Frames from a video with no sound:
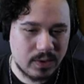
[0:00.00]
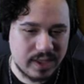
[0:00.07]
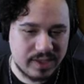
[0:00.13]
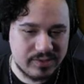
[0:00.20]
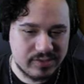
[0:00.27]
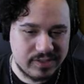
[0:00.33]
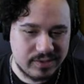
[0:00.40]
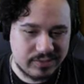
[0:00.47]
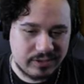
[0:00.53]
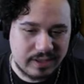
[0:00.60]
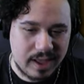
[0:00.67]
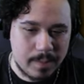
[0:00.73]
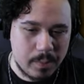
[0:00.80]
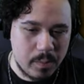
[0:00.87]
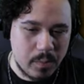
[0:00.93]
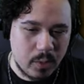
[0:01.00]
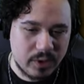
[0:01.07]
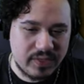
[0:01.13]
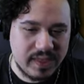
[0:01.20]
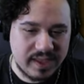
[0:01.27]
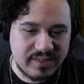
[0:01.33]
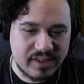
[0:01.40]
Okay, so there's a couple more
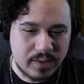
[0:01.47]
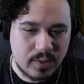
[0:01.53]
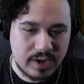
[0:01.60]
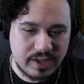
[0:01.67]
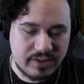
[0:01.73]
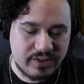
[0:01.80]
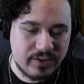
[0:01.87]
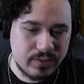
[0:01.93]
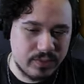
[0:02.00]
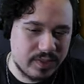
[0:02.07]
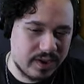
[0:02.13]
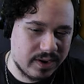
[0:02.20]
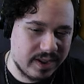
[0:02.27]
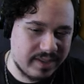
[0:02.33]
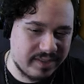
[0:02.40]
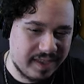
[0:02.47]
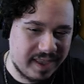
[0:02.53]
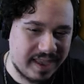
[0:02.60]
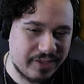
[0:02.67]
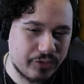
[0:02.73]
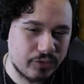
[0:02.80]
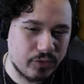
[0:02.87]
things I want to do. There is a
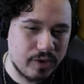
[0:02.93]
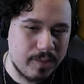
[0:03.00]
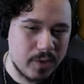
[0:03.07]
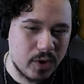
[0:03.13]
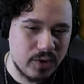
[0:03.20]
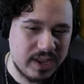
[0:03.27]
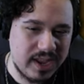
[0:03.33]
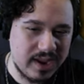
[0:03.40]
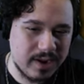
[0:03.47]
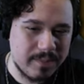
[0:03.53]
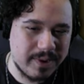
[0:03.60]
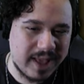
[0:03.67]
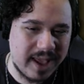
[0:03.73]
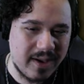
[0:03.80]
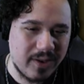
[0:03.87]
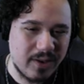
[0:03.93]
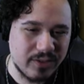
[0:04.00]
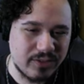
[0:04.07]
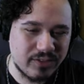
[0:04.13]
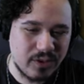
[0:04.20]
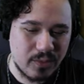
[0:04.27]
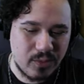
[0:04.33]
history mode here, but I
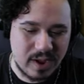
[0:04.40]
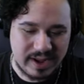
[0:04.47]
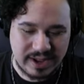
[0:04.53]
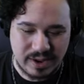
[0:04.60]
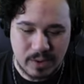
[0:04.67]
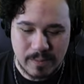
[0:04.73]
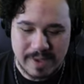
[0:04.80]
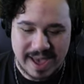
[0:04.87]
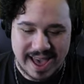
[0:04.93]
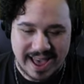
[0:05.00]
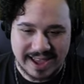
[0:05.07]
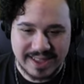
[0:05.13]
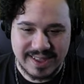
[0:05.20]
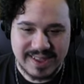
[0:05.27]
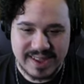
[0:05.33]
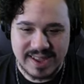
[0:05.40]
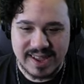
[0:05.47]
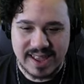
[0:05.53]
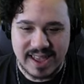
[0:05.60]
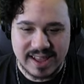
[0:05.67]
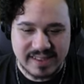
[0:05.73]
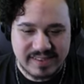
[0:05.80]
also want to go back
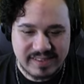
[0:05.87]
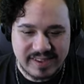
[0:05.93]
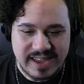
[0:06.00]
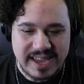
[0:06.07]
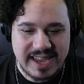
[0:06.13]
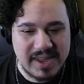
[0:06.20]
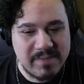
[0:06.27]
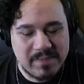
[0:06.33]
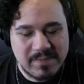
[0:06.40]
and see